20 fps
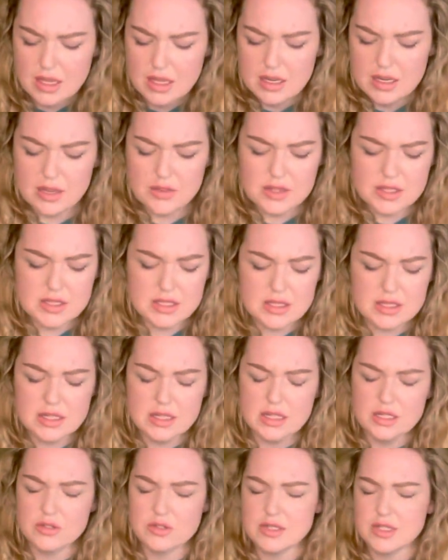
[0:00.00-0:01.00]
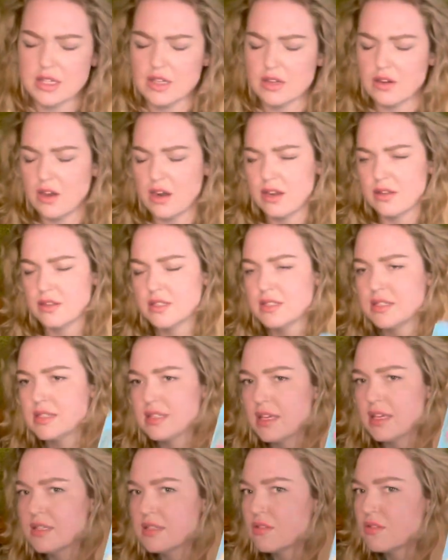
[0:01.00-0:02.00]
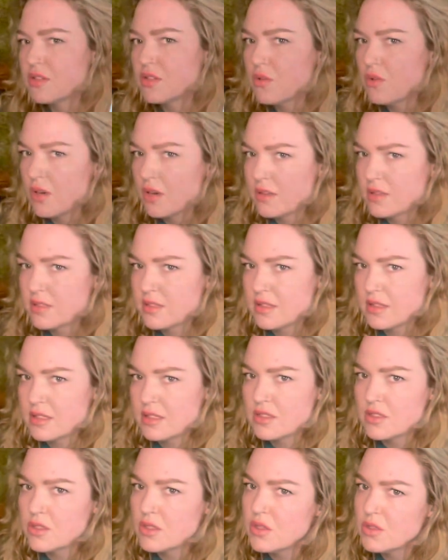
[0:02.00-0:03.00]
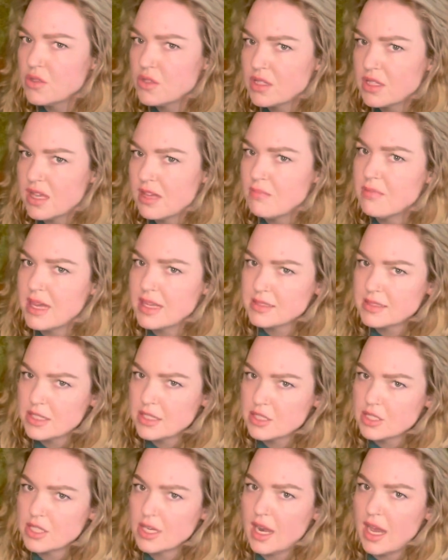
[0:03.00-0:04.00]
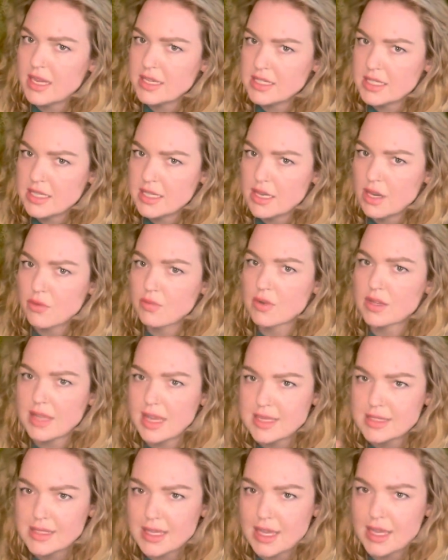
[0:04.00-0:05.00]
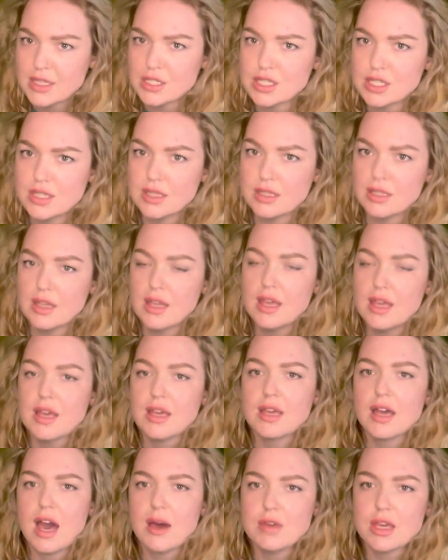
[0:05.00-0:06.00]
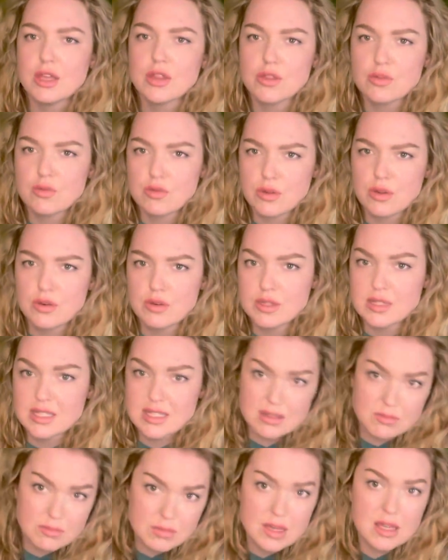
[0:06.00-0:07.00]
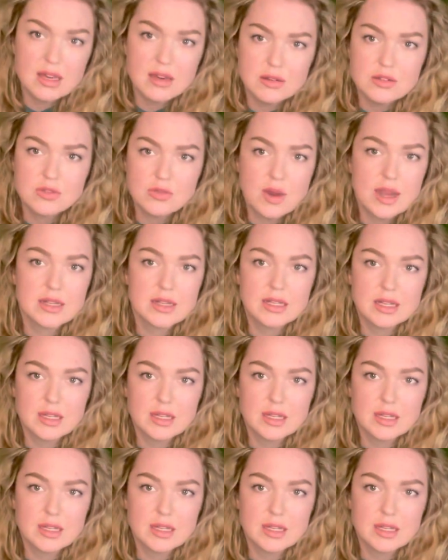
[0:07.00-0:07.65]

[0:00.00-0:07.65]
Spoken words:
now this is an interesting card. This is Ace of Swords, and this is usually a message, an idea, a realization coming through. This can be direct